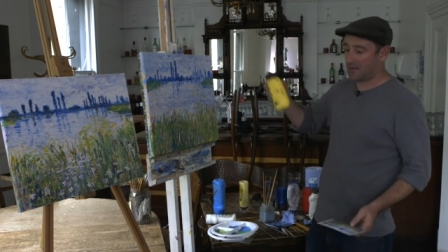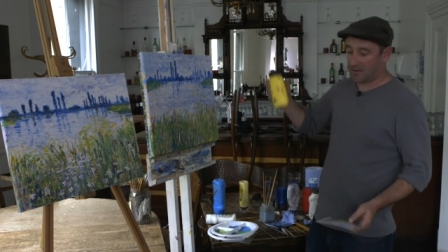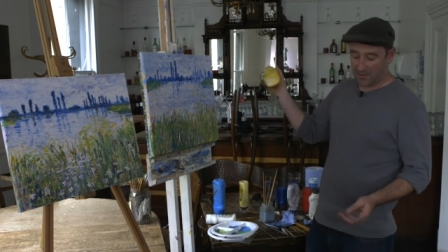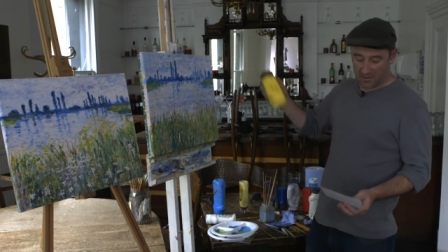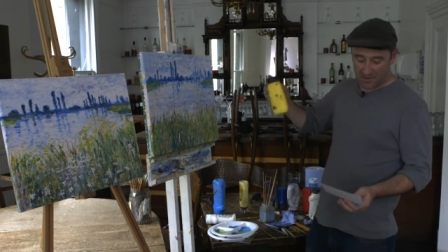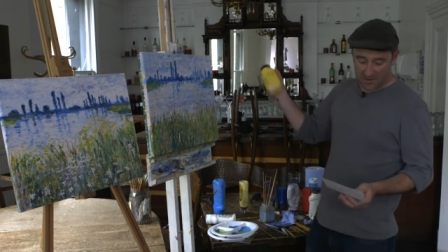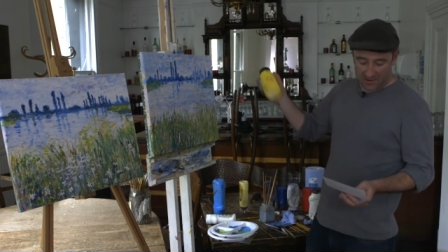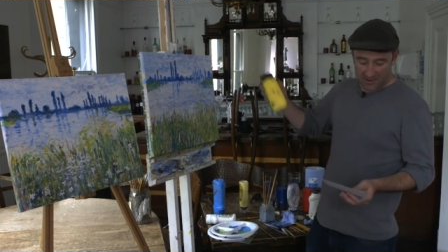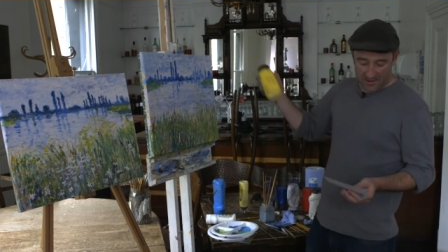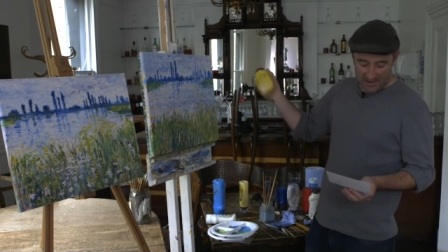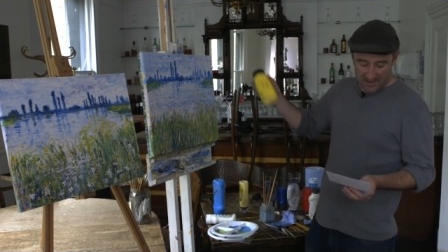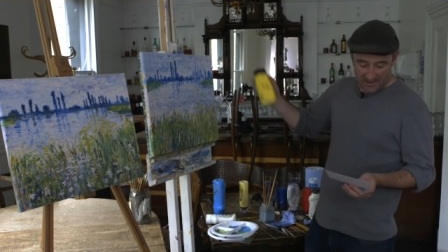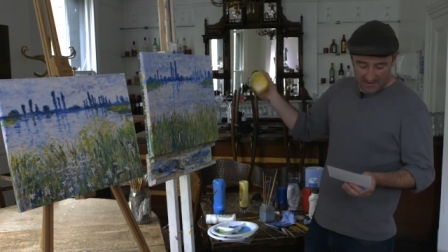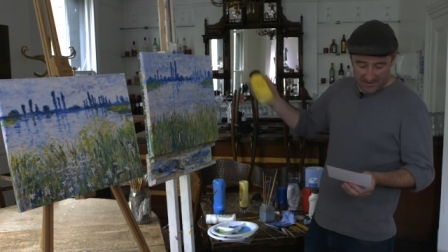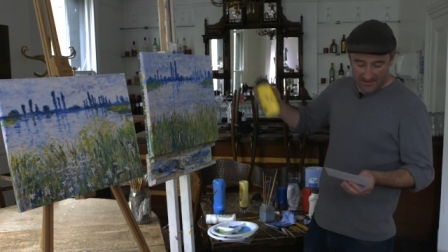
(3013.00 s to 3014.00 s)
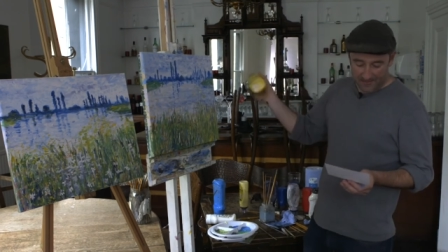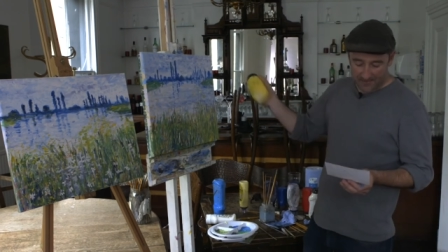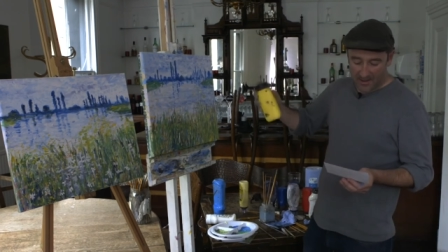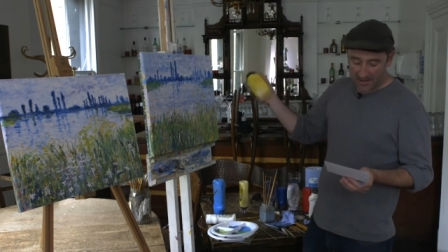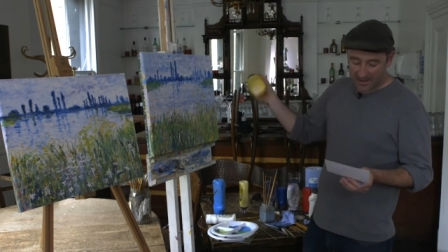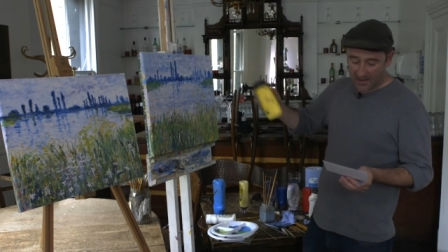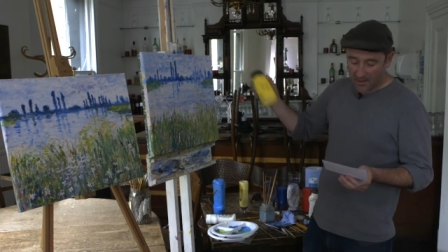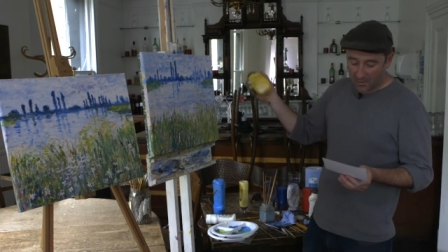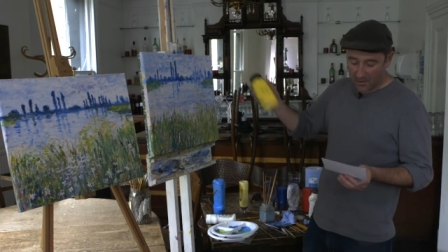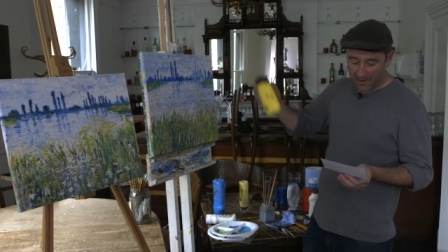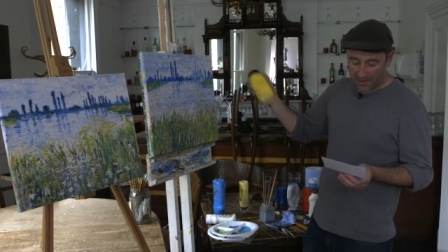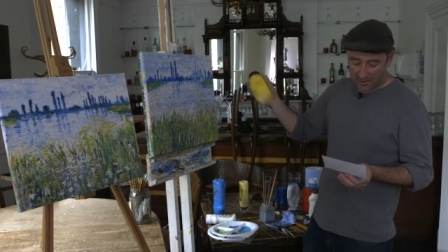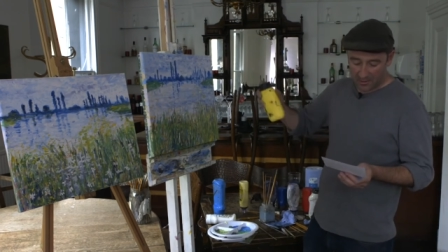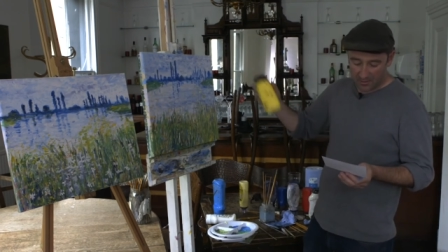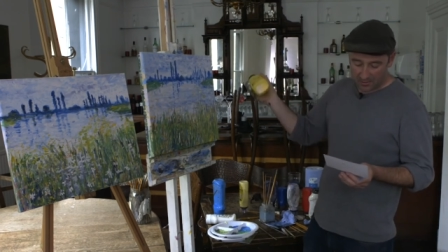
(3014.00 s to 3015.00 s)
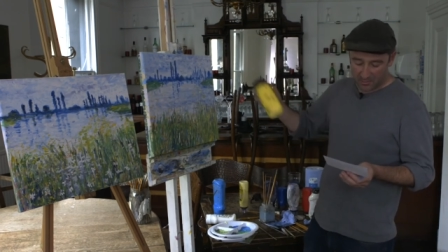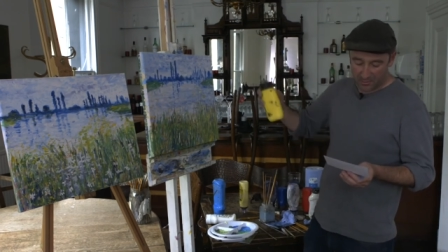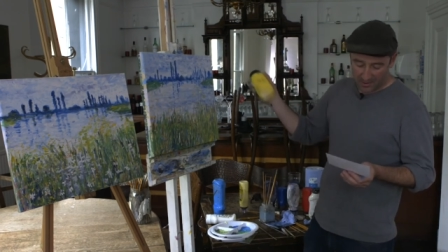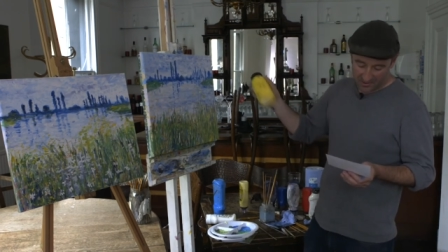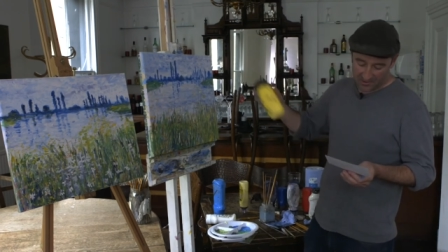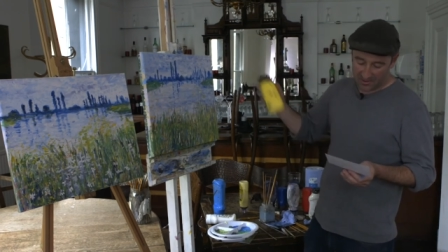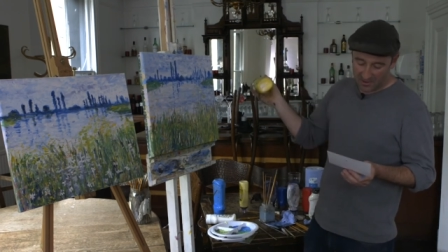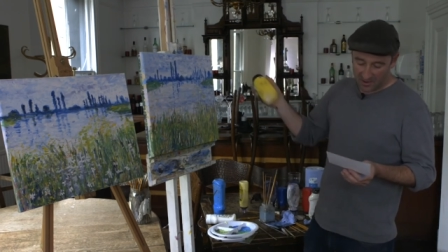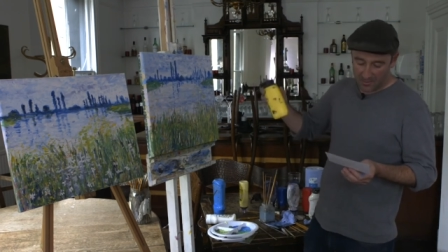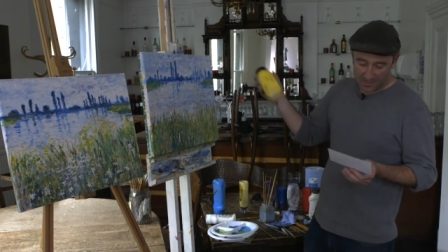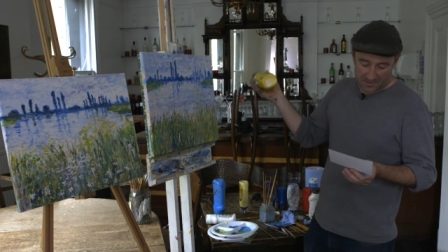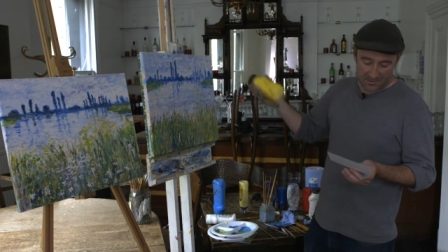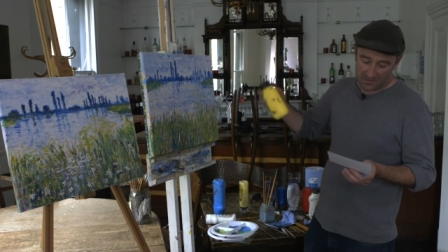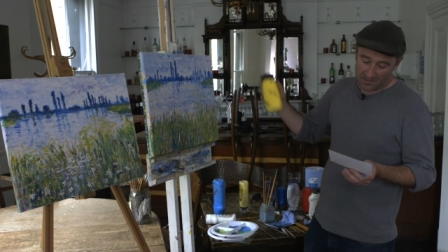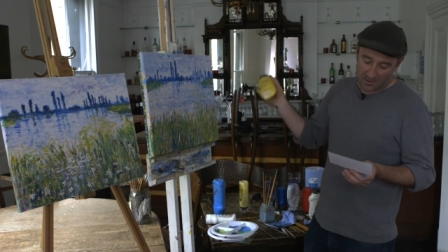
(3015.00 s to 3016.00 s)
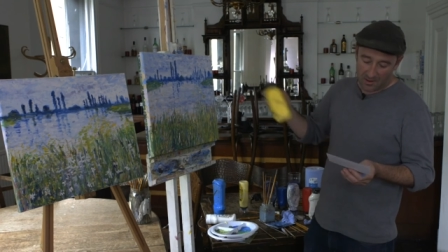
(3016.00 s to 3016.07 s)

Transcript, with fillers: because we're doing these, I don't know what they're called, buttercups.